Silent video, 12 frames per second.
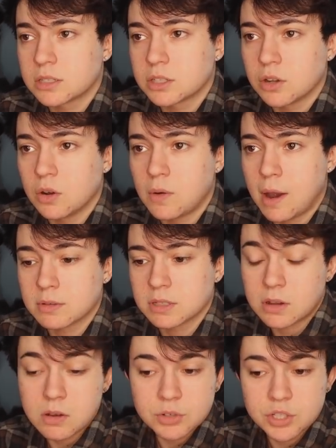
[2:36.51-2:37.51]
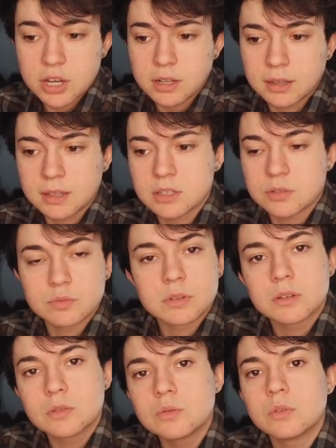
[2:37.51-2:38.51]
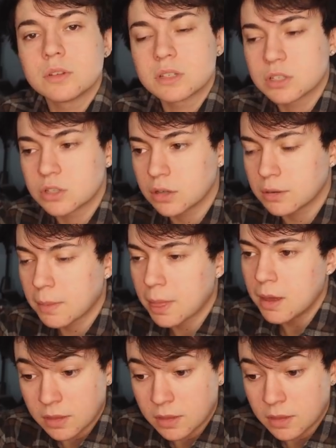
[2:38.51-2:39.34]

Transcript: So I was like, oh shit, like this is really cool. This is good.